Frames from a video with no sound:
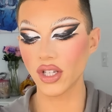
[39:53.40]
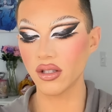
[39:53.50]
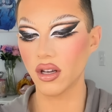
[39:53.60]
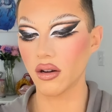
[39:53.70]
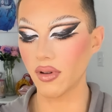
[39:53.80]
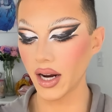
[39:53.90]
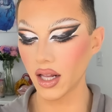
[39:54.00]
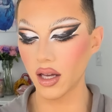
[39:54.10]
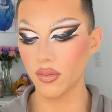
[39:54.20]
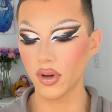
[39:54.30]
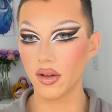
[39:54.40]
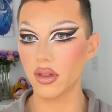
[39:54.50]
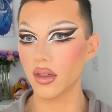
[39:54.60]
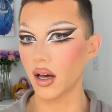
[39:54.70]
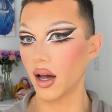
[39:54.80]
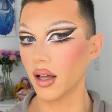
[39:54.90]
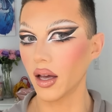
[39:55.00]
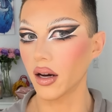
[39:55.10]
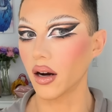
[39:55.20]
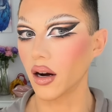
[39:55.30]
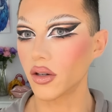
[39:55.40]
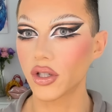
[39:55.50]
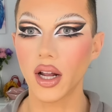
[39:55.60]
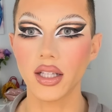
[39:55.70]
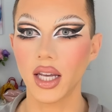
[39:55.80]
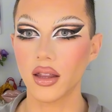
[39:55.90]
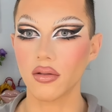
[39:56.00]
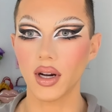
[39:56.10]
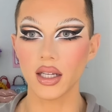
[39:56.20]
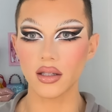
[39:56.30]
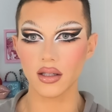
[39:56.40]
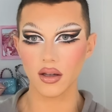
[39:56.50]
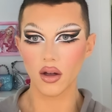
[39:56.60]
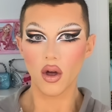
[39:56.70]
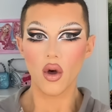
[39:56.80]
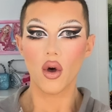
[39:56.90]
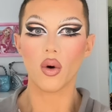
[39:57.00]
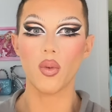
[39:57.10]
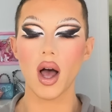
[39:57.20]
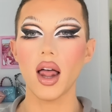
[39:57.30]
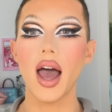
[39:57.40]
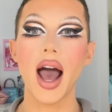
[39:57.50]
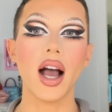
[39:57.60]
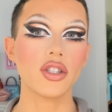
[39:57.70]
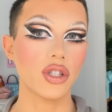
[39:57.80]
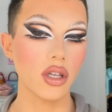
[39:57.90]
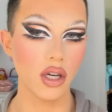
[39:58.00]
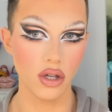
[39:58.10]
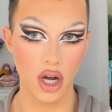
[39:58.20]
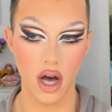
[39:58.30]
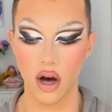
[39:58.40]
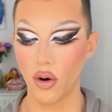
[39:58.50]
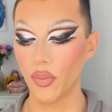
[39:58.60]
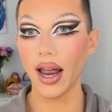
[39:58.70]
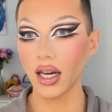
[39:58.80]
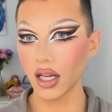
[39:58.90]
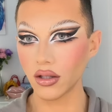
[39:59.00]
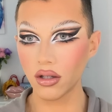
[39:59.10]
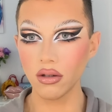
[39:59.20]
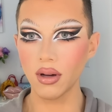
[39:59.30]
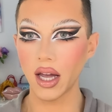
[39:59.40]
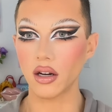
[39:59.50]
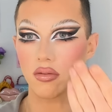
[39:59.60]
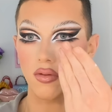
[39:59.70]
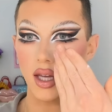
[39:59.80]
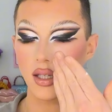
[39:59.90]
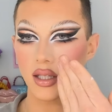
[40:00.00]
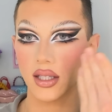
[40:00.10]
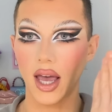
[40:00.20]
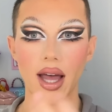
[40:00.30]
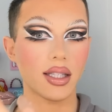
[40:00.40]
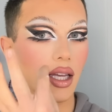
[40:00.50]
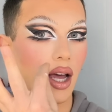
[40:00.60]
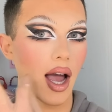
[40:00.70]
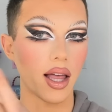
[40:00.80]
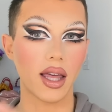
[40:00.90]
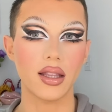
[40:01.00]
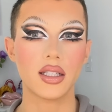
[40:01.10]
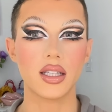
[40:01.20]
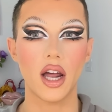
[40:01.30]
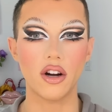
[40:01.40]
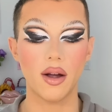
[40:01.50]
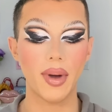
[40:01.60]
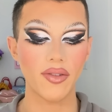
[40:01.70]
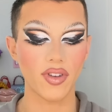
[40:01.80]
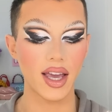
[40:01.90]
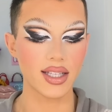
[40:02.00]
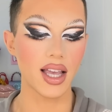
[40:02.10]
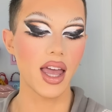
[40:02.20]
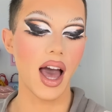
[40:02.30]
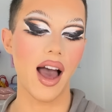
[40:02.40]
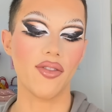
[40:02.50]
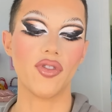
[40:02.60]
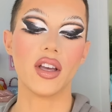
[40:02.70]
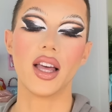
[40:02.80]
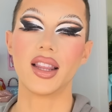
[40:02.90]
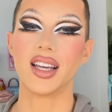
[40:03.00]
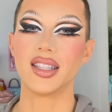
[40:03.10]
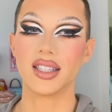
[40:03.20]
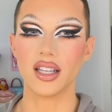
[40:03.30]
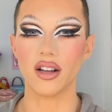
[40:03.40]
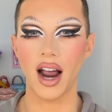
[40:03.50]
just go right in with the highlighter. Should I take the risk? Well, actually, no. I need to kind of reset and highlight the center of my face. I feel like the concealer